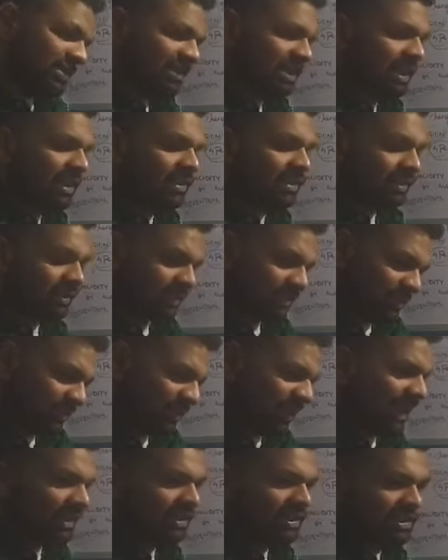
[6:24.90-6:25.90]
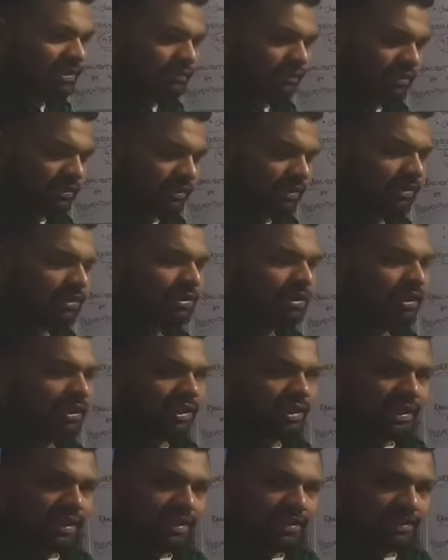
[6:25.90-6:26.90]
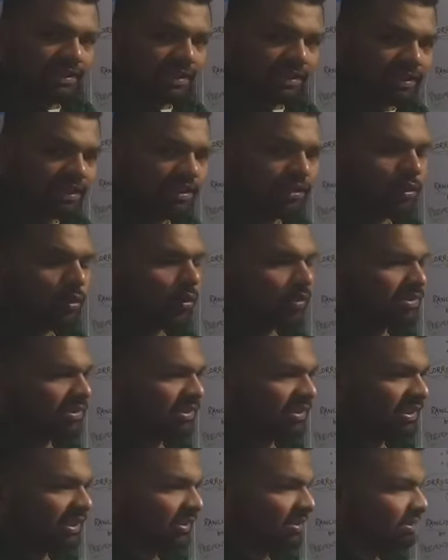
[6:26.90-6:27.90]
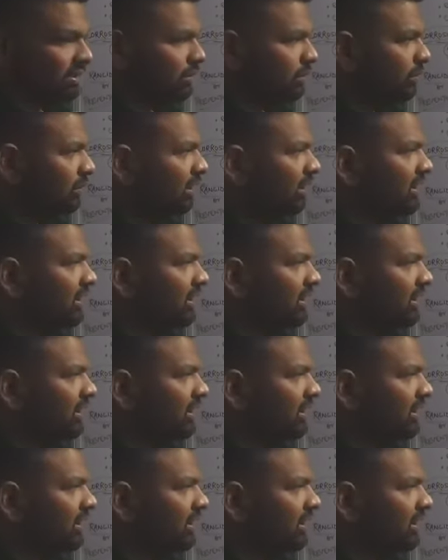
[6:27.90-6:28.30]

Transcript: start reacting with it and they get oxidized.